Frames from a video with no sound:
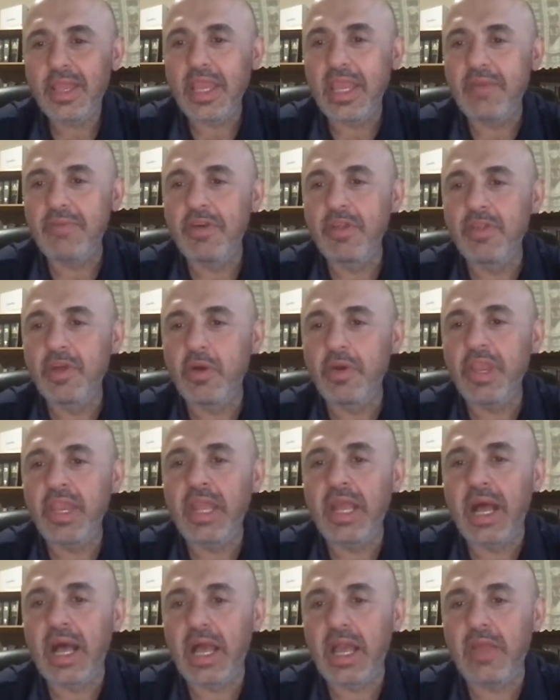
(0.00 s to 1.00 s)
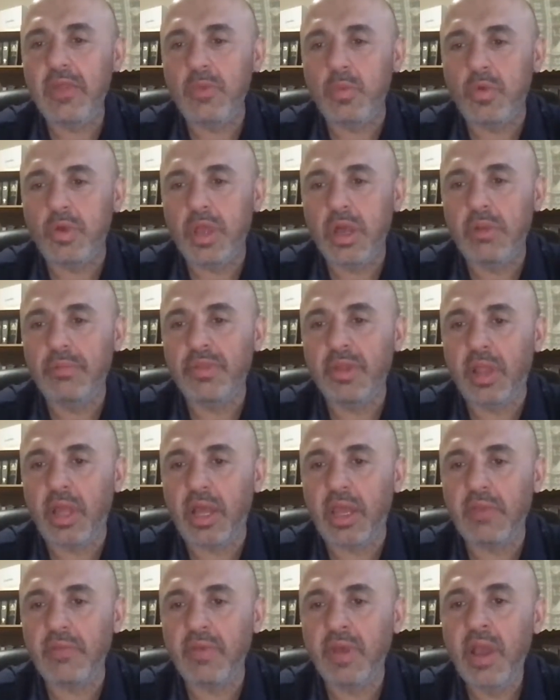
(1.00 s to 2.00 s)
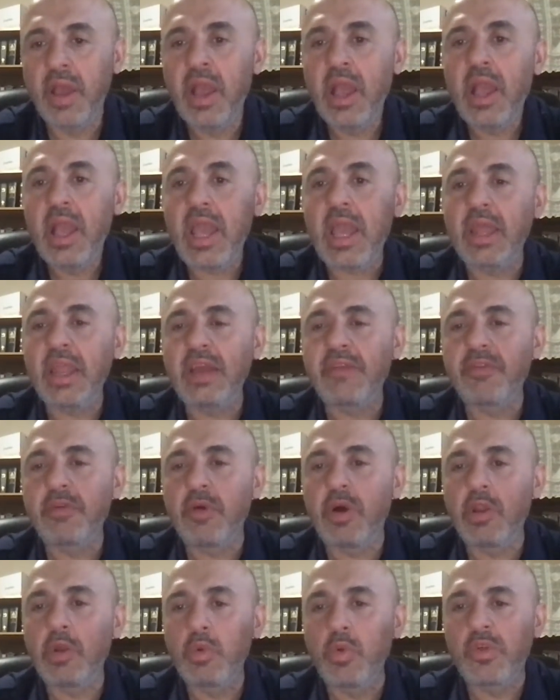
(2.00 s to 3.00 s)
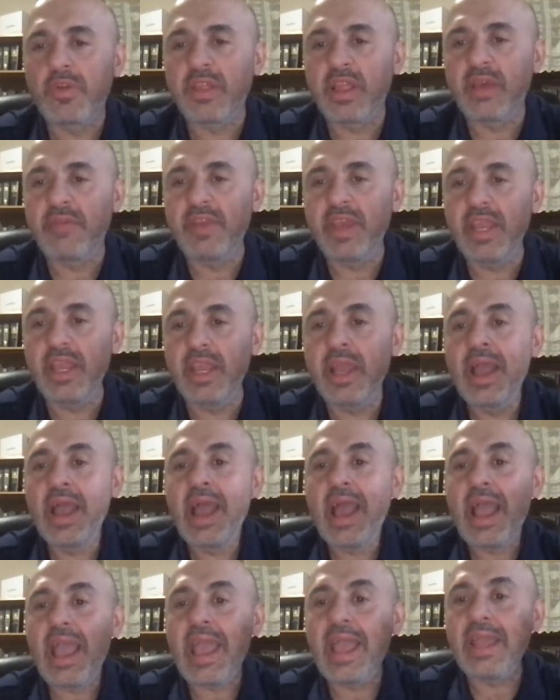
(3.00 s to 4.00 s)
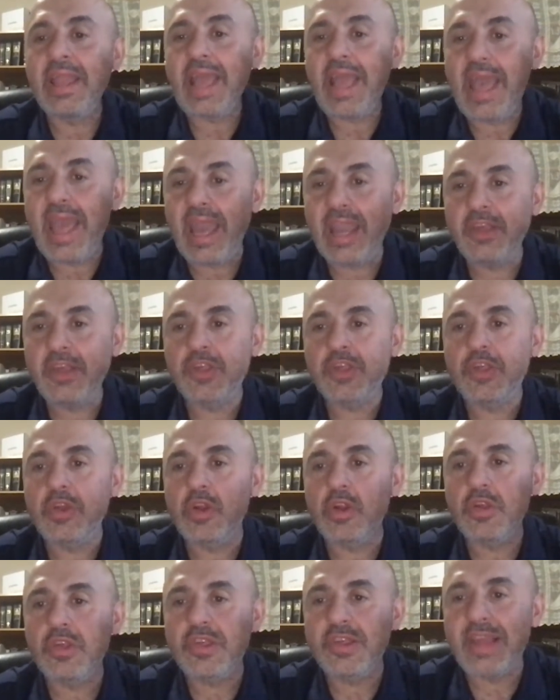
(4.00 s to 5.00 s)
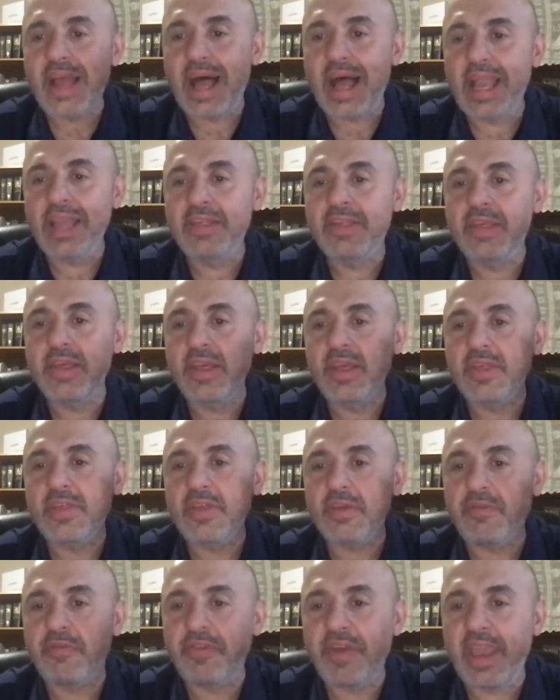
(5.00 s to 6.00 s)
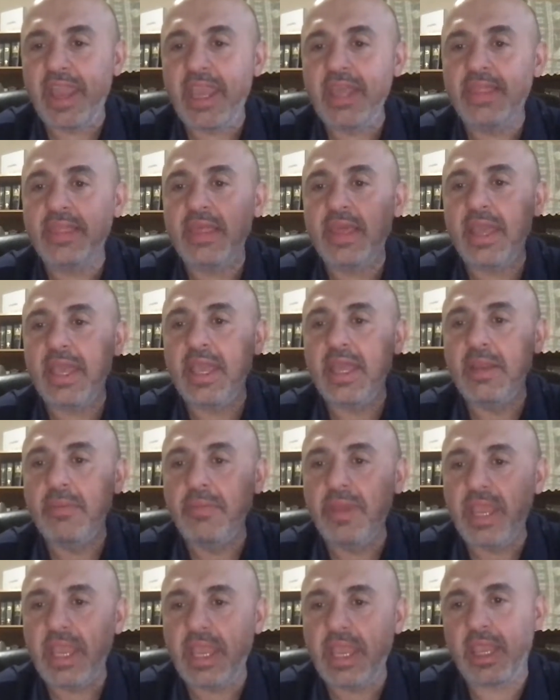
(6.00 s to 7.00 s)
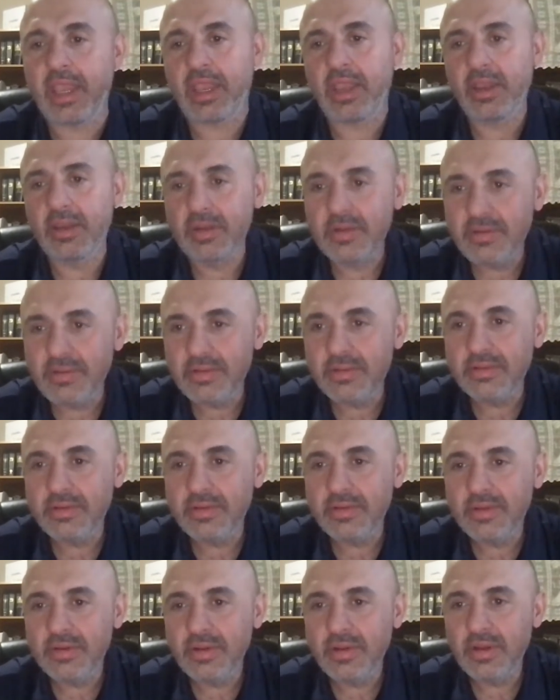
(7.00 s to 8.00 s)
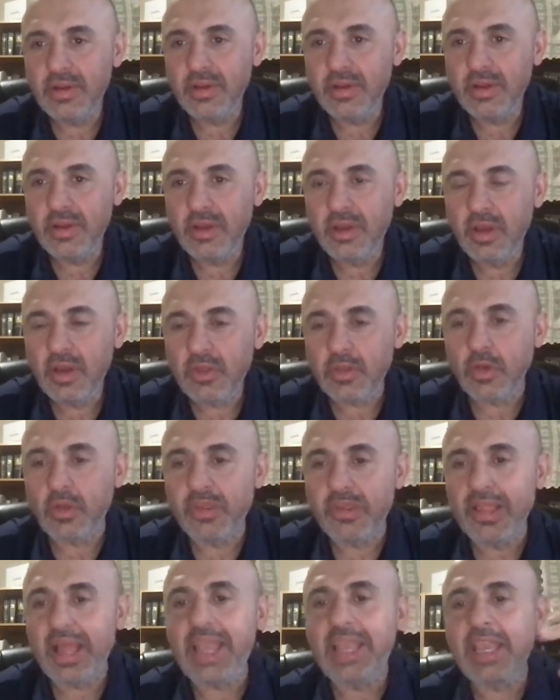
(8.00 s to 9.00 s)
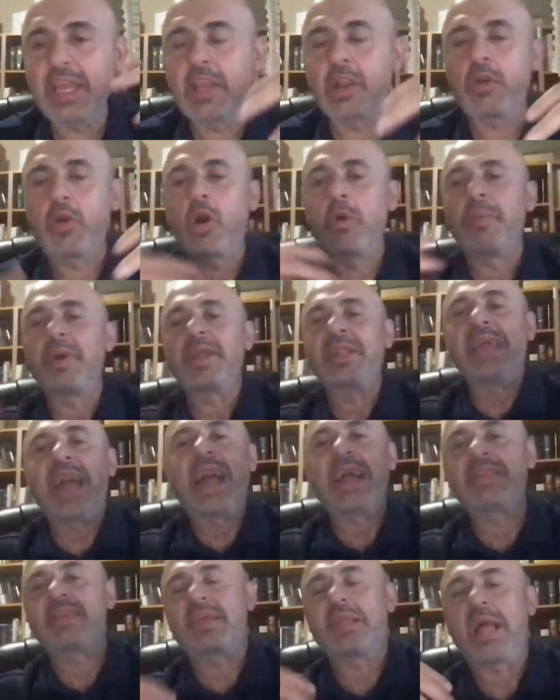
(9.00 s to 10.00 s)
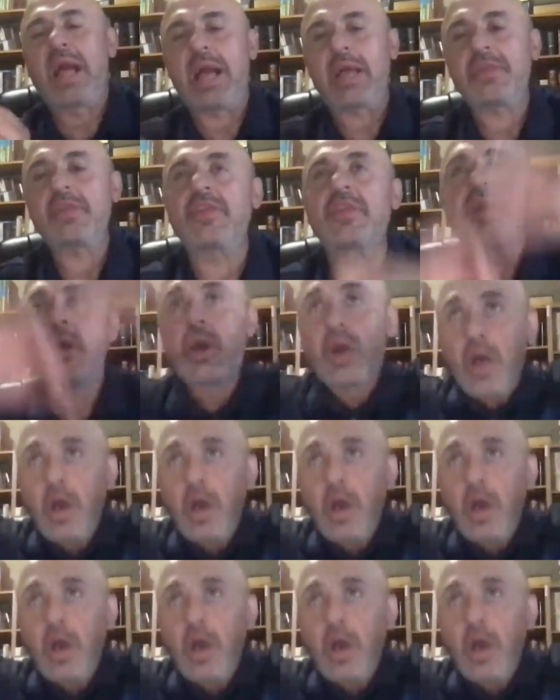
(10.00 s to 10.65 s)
even though he dies, will come to life. And everyone who is living and exercises faith in me. So it's like an aerobic dance class.